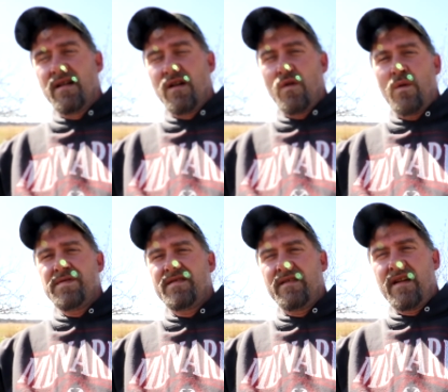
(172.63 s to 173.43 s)

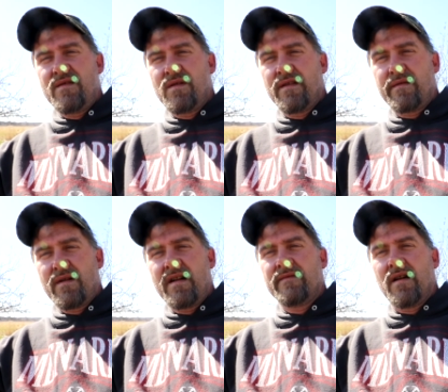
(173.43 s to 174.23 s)
homestead that you can
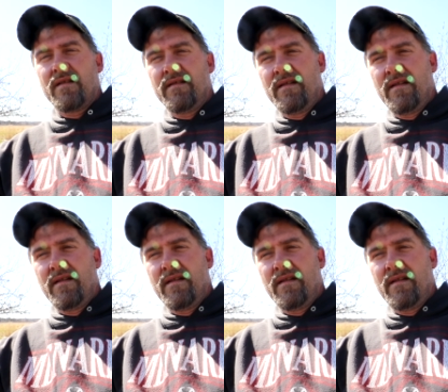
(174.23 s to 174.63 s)
thrive on.